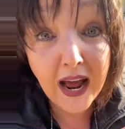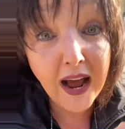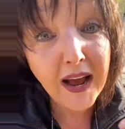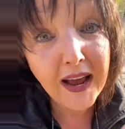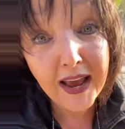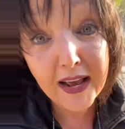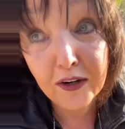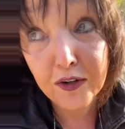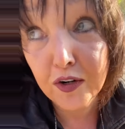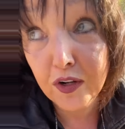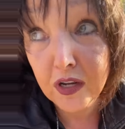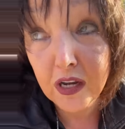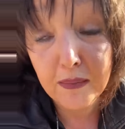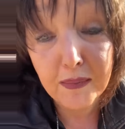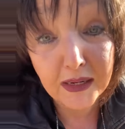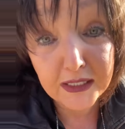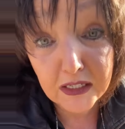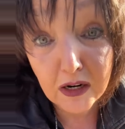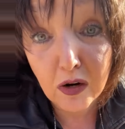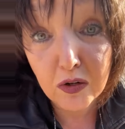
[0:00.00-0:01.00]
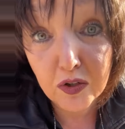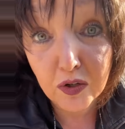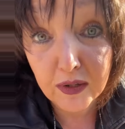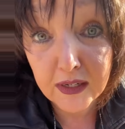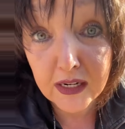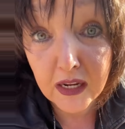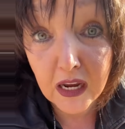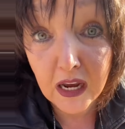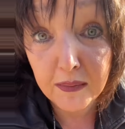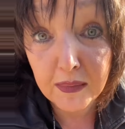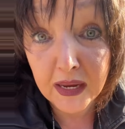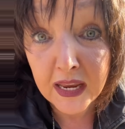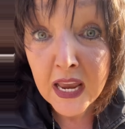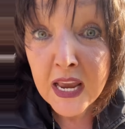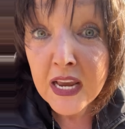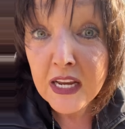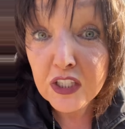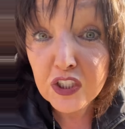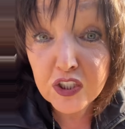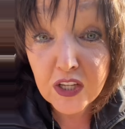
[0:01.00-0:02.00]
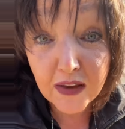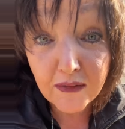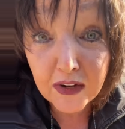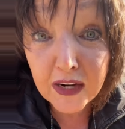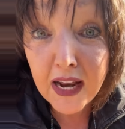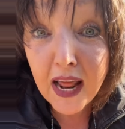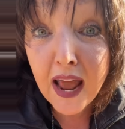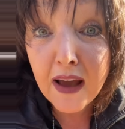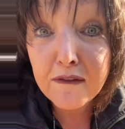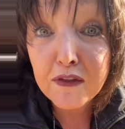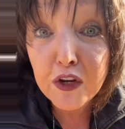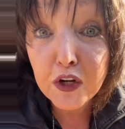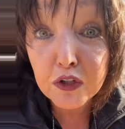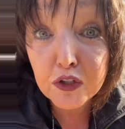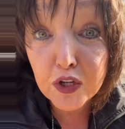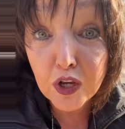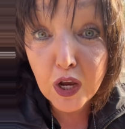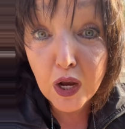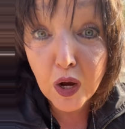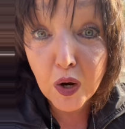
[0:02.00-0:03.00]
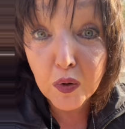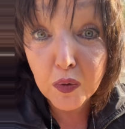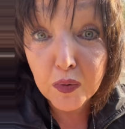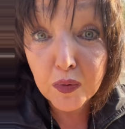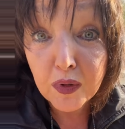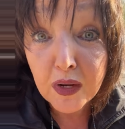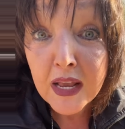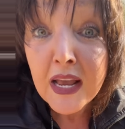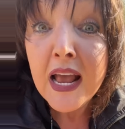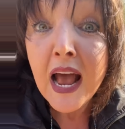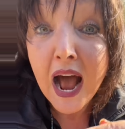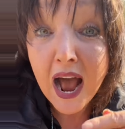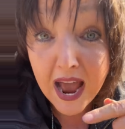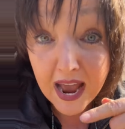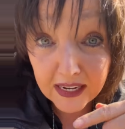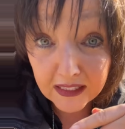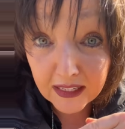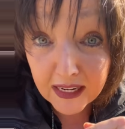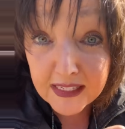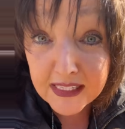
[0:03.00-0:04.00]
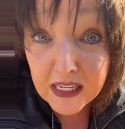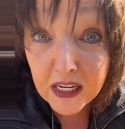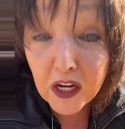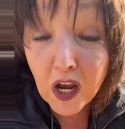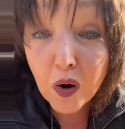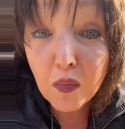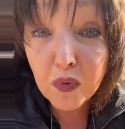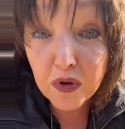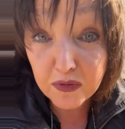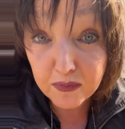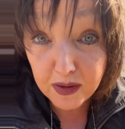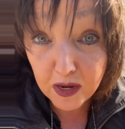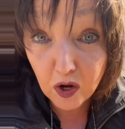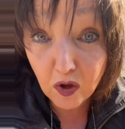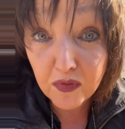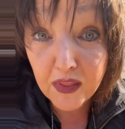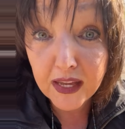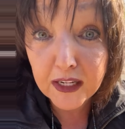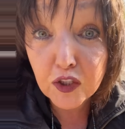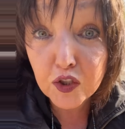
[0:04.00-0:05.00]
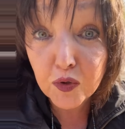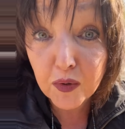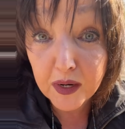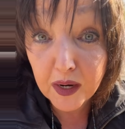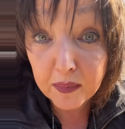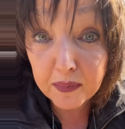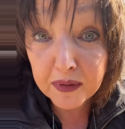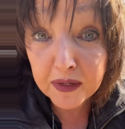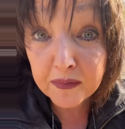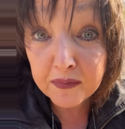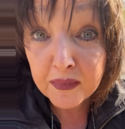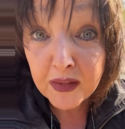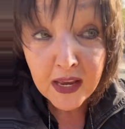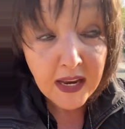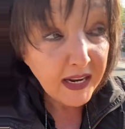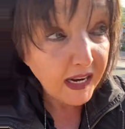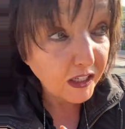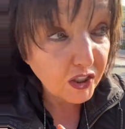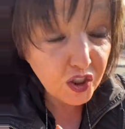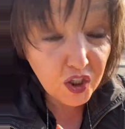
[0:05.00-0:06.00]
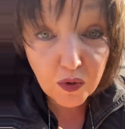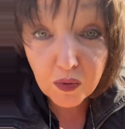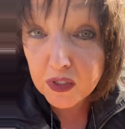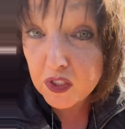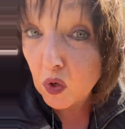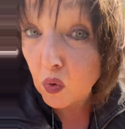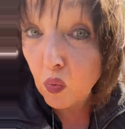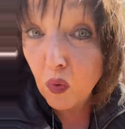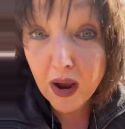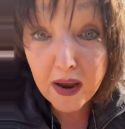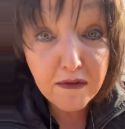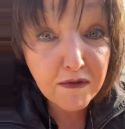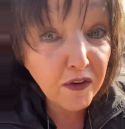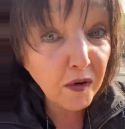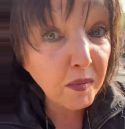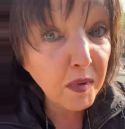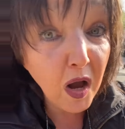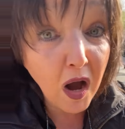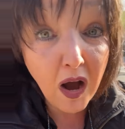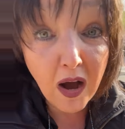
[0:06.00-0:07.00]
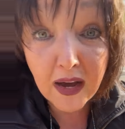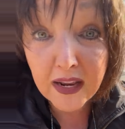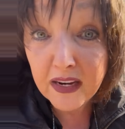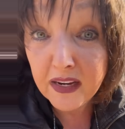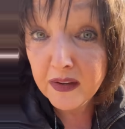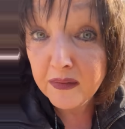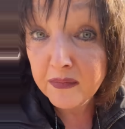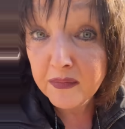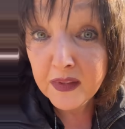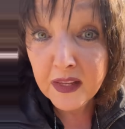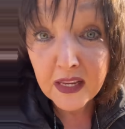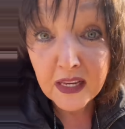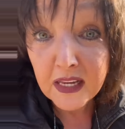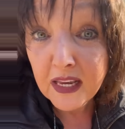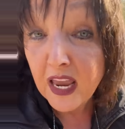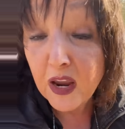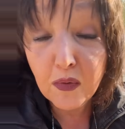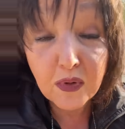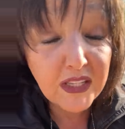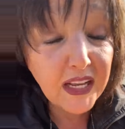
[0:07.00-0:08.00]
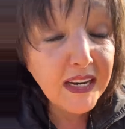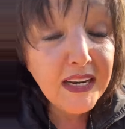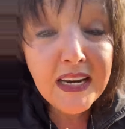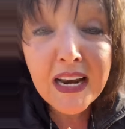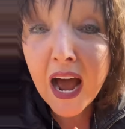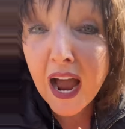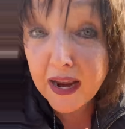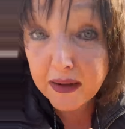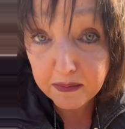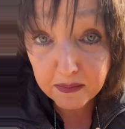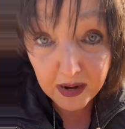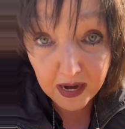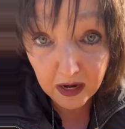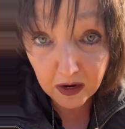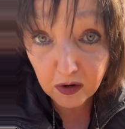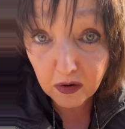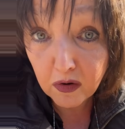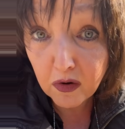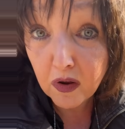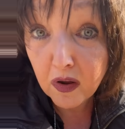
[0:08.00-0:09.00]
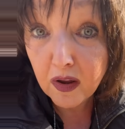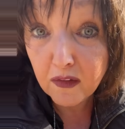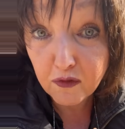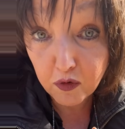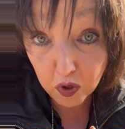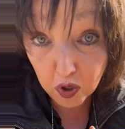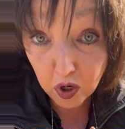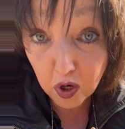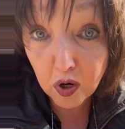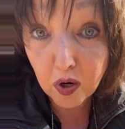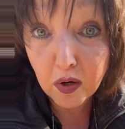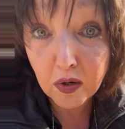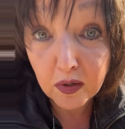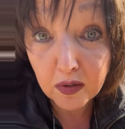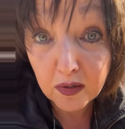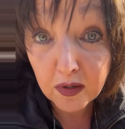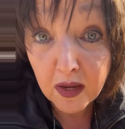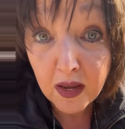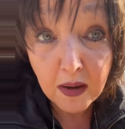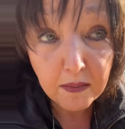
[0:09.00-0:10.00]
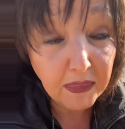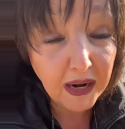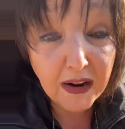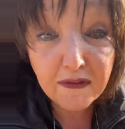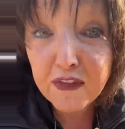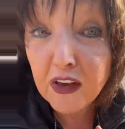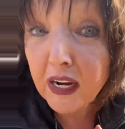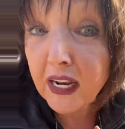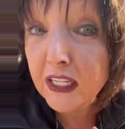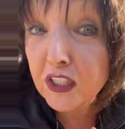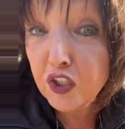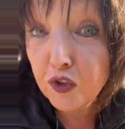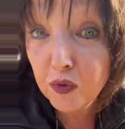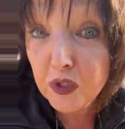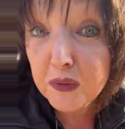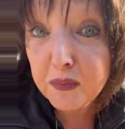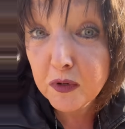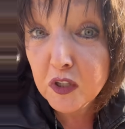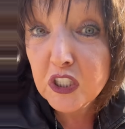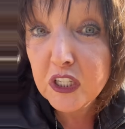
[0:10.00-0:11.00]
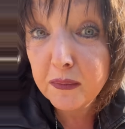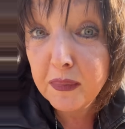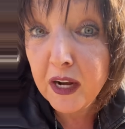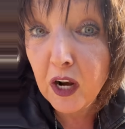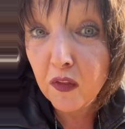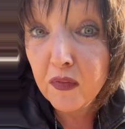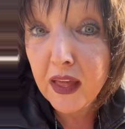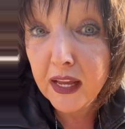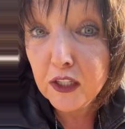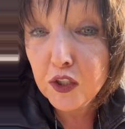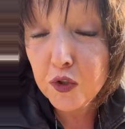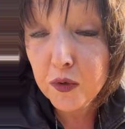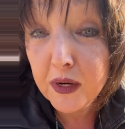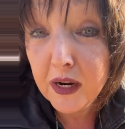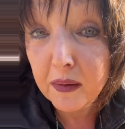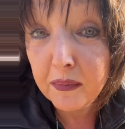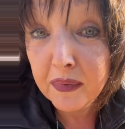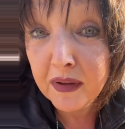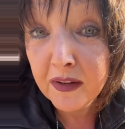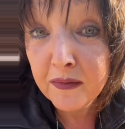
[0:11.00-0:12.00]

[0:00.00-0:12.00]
I had her to come. I talked her into coming seven and a half years ago. I had Lindsay come with me on that trip. Now, she was away from God. It was a nightmare for her, but I felt like she was supposed to have been on that trip.